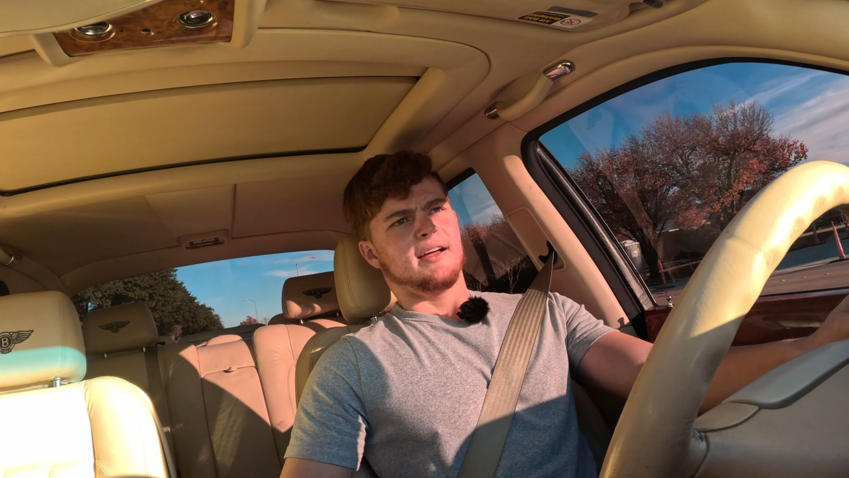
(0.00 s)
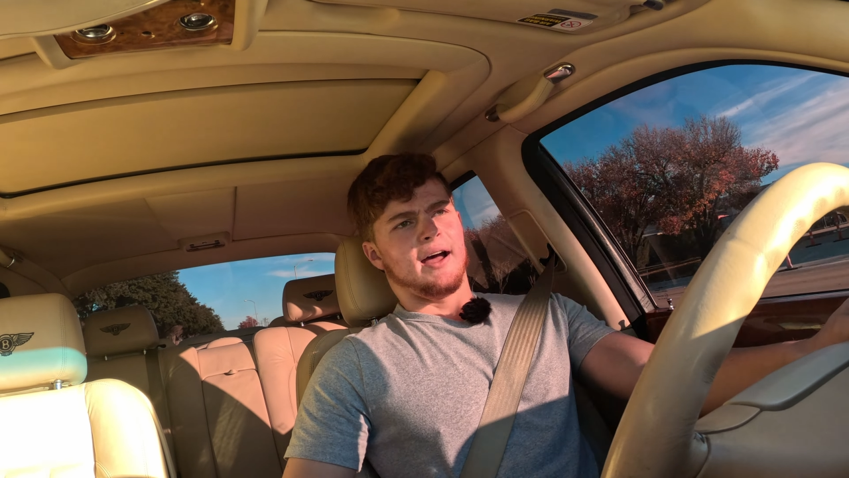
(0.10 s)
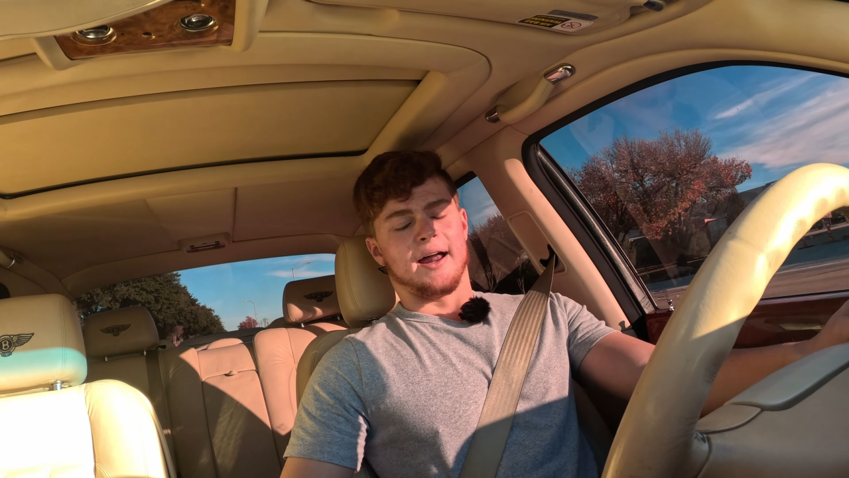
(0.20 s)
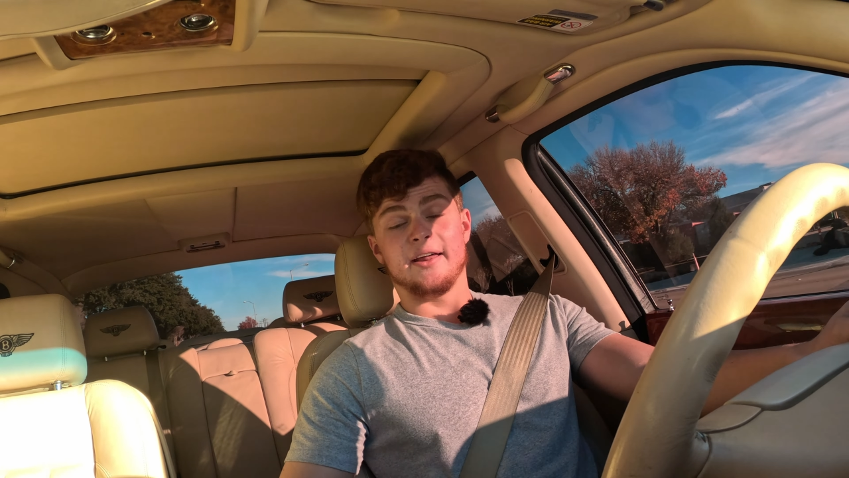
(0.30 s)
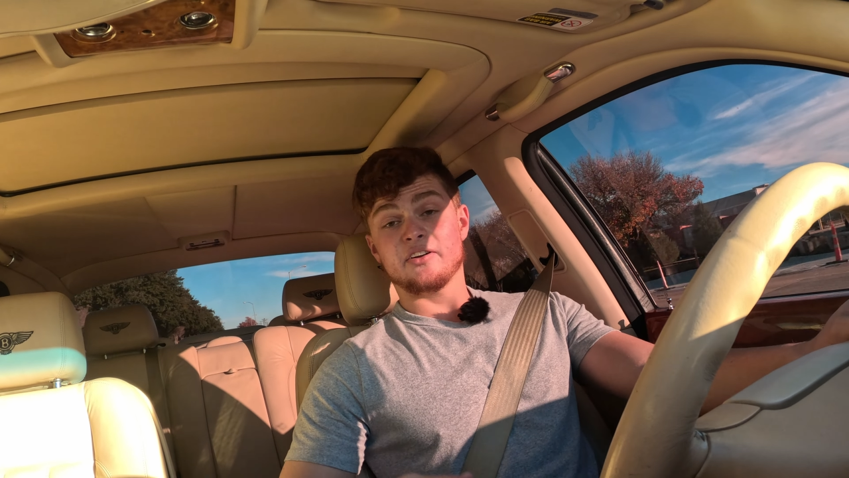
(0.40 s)

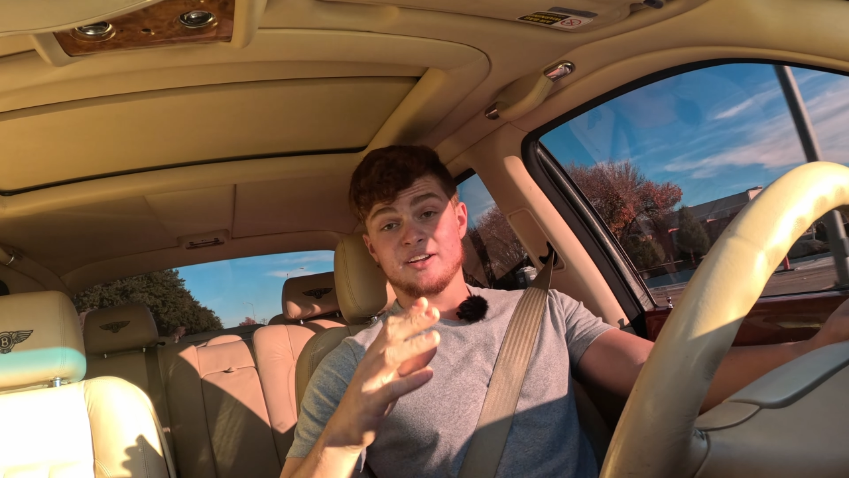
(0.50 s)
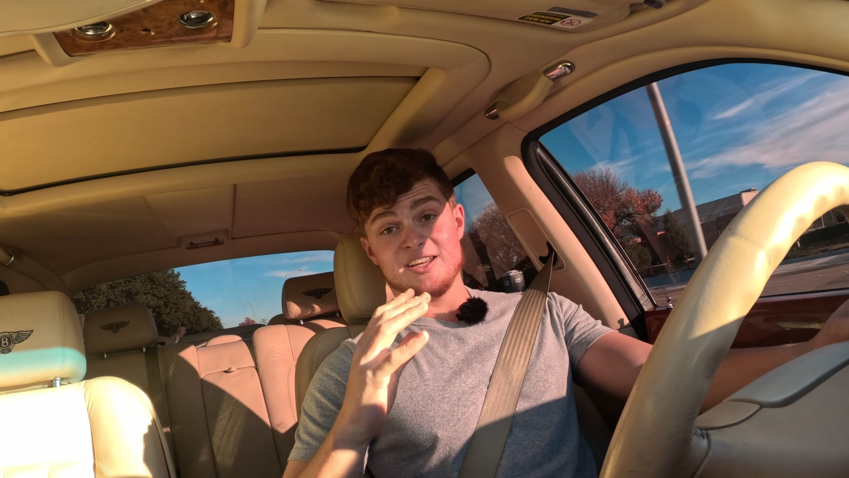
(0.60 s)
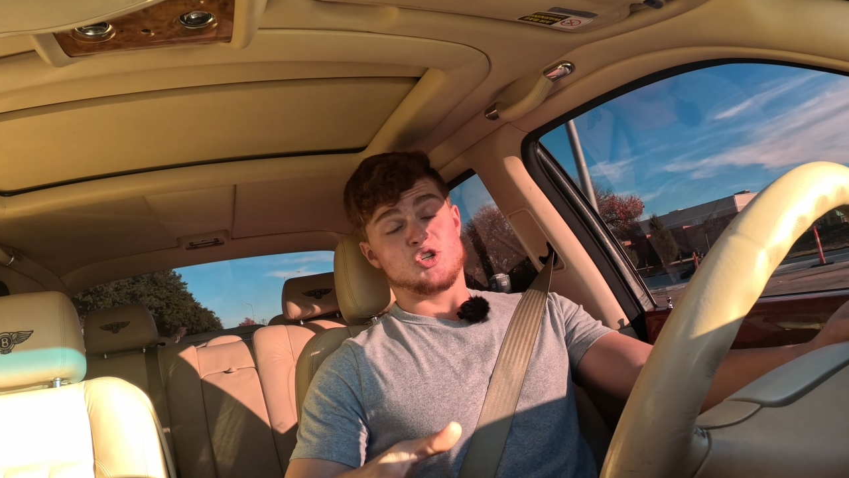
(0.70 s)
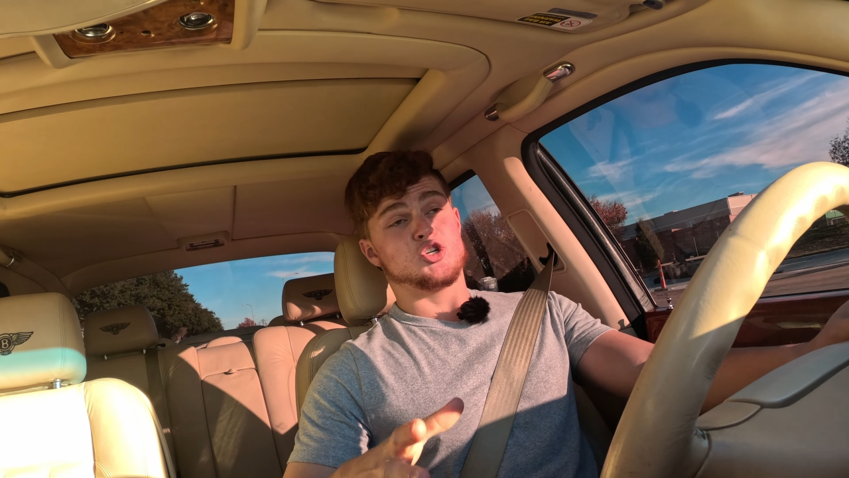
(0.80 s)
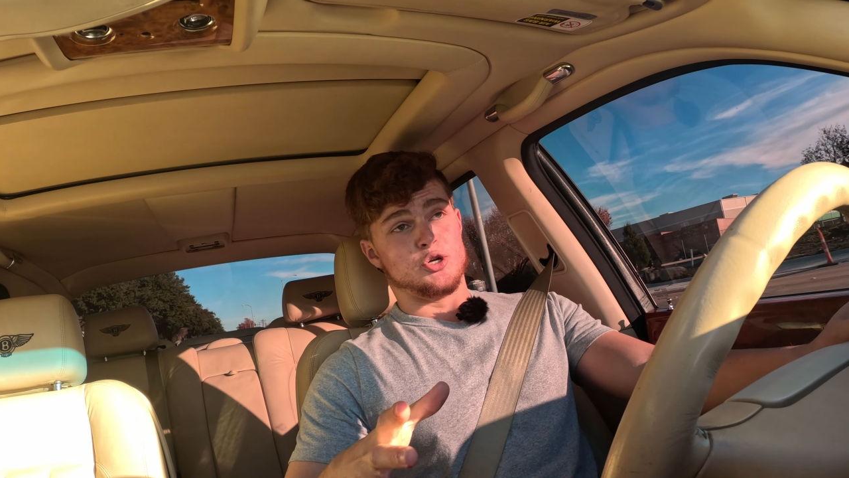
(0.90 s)
Another
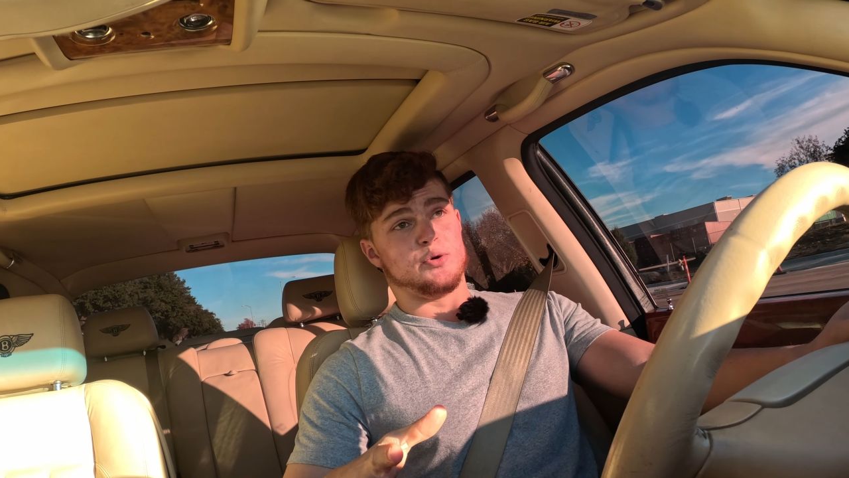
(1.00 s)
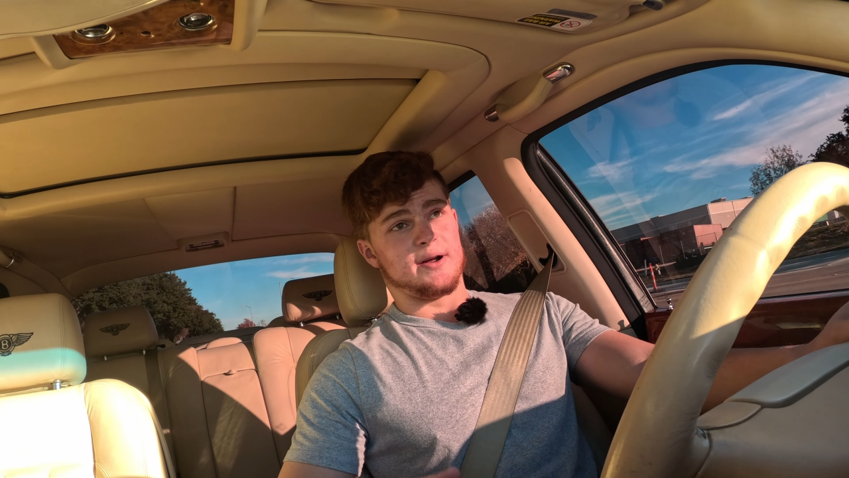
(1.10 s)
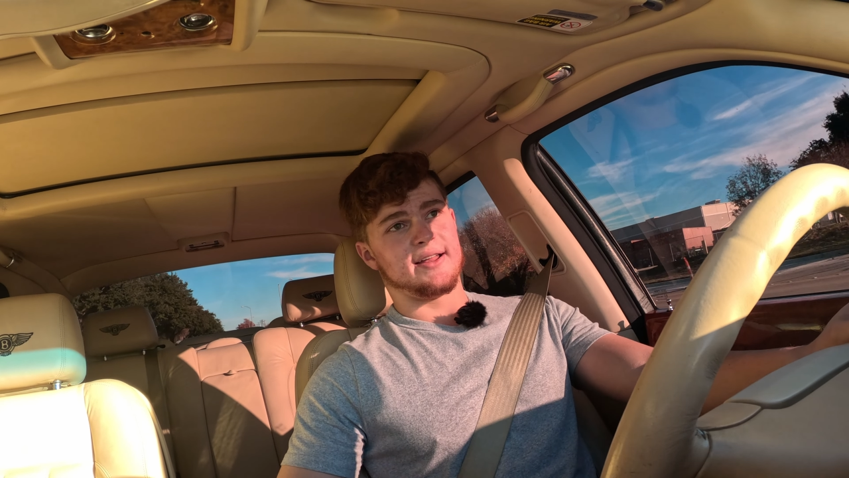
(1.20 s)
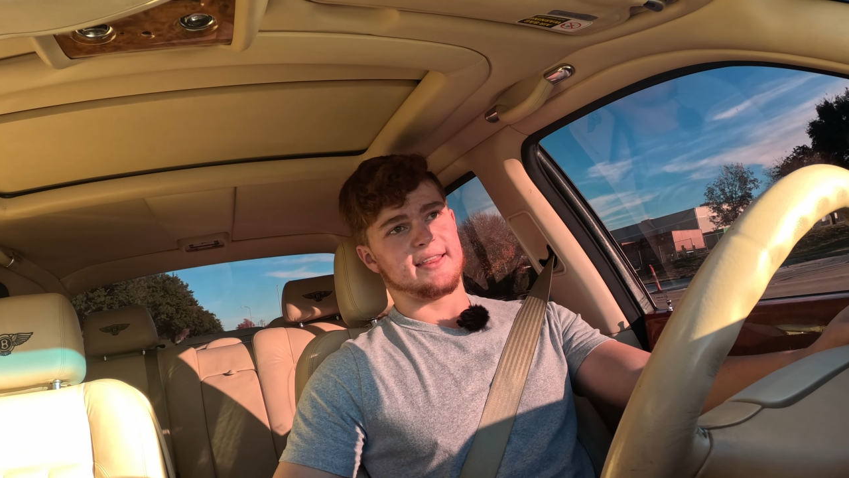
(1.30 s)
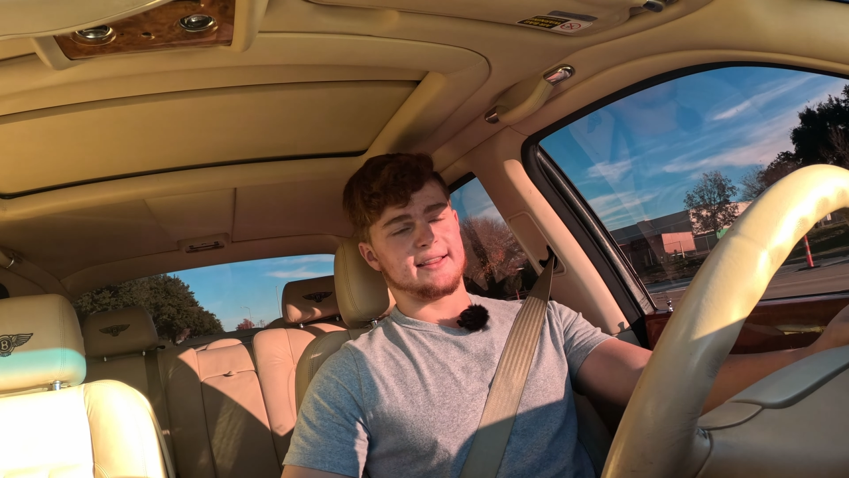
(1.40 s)
issue
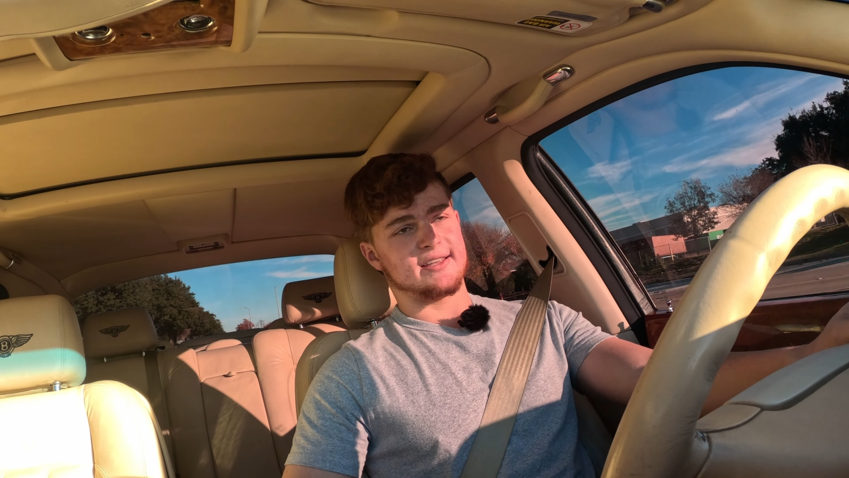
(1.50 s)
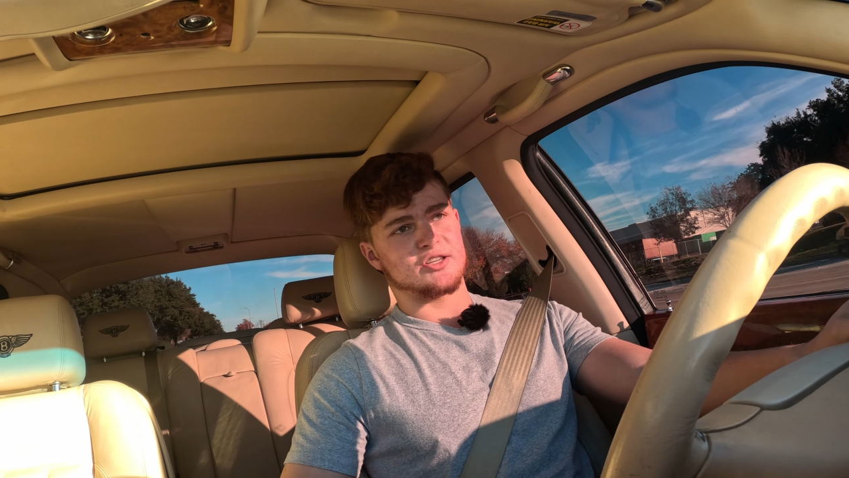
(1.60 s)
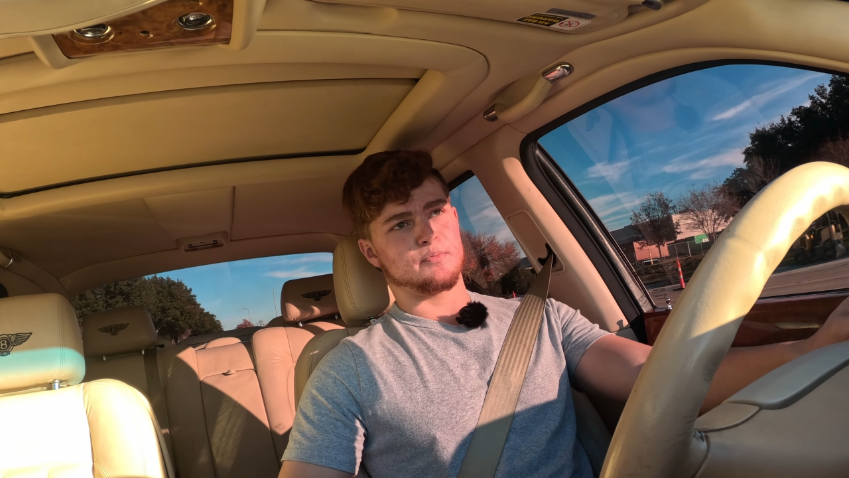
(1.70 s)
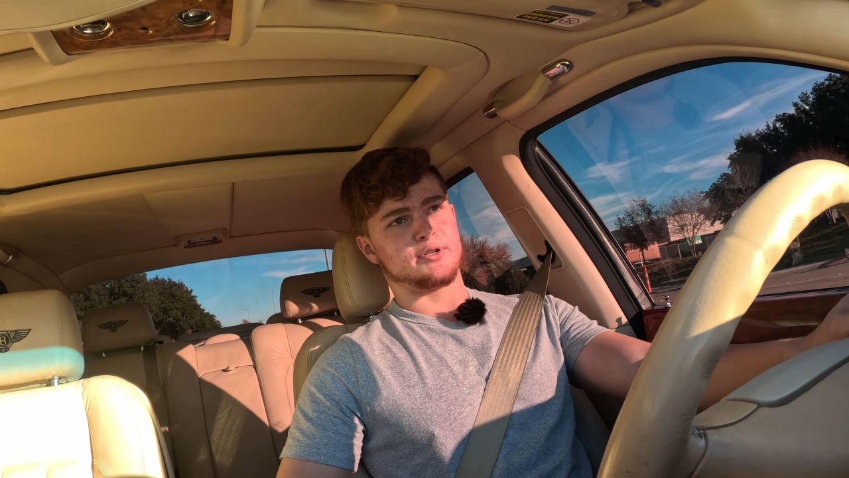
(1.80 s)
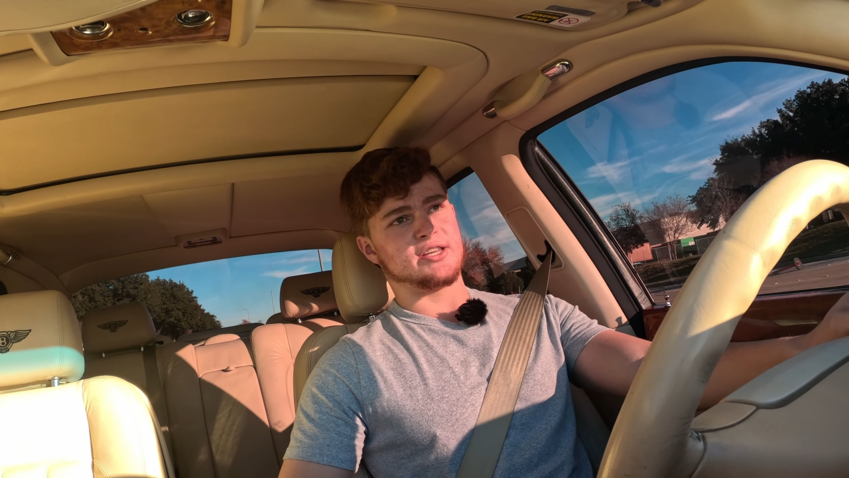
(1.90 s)
that
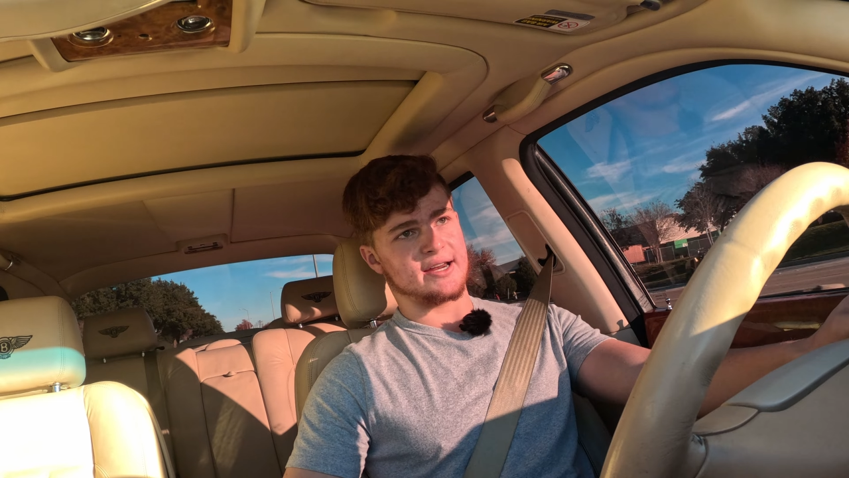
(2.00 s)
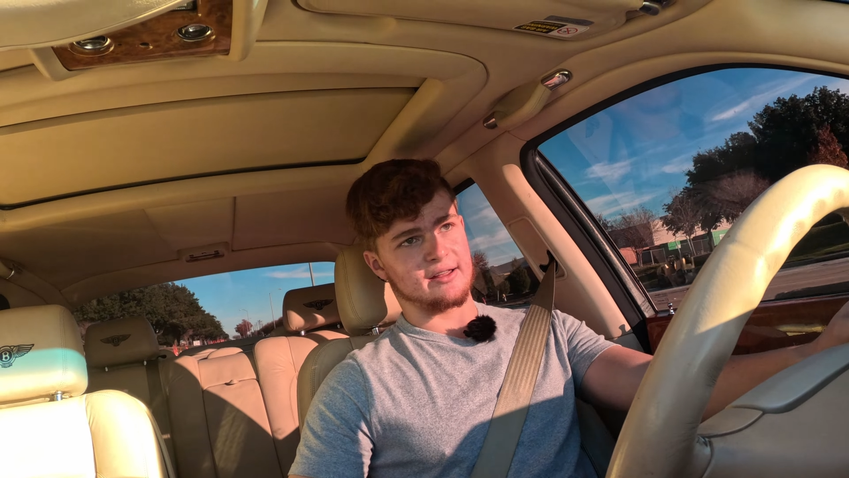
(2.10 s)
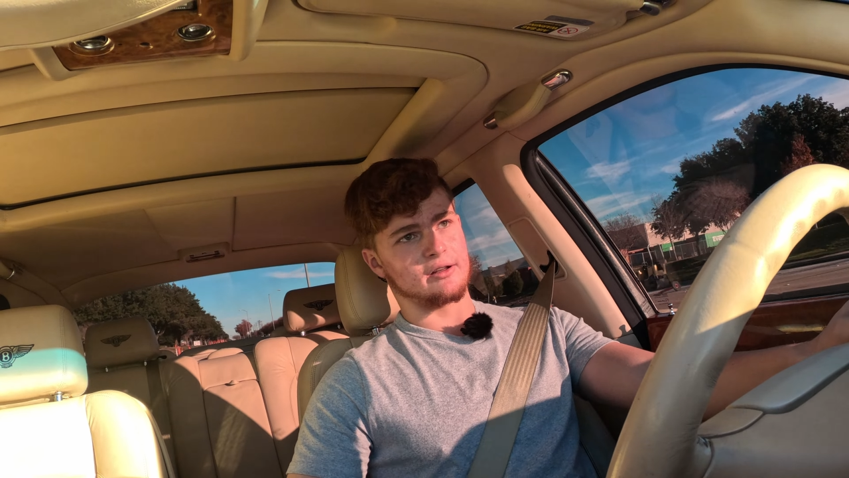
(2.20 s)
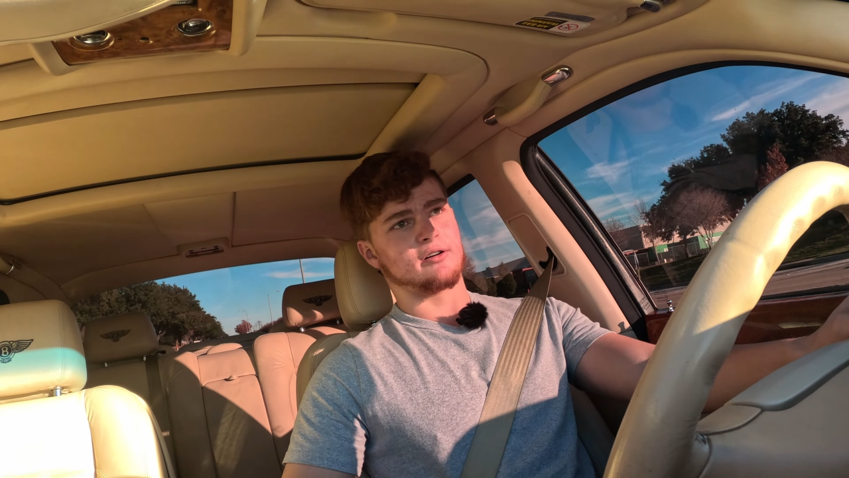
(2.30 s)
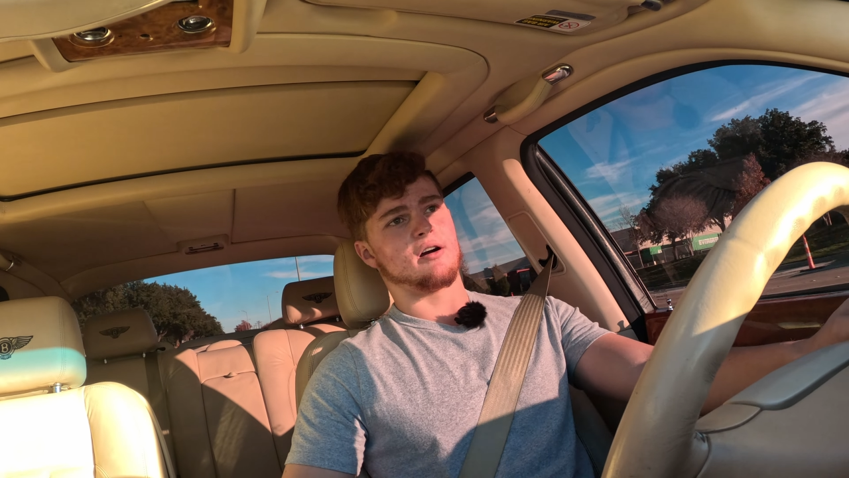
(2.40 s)
this particular